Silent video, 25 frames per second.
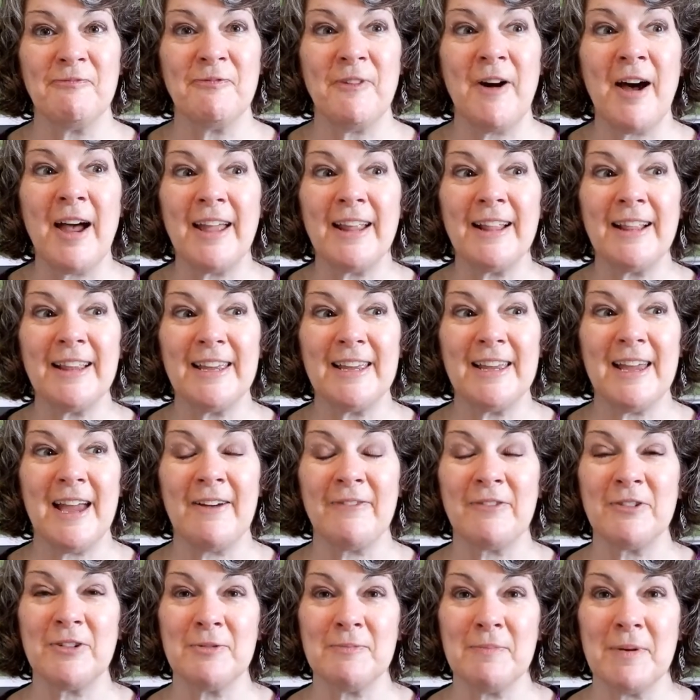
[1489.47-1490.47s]
finally,
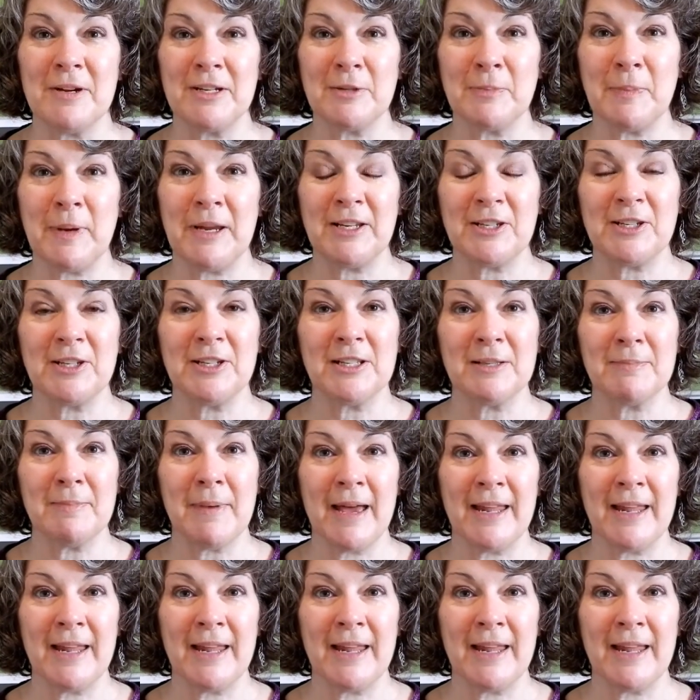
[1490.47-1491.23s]
after much patience,